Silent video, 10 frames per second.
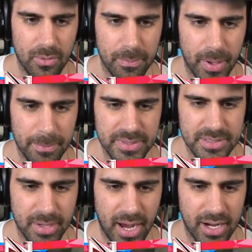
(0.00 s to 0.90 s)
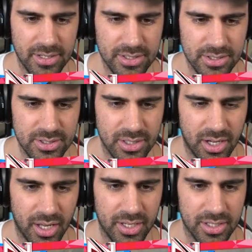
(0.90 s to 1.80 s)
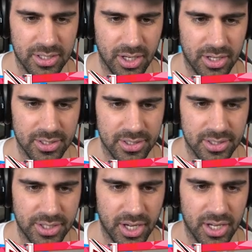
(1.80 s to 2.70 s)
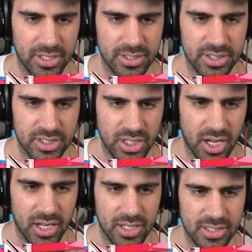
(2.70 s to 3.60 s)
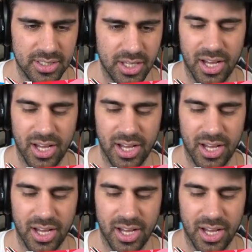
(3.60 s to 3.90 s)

pumping some iron, dude. Huh, yeah, yeah, yeah, yeah.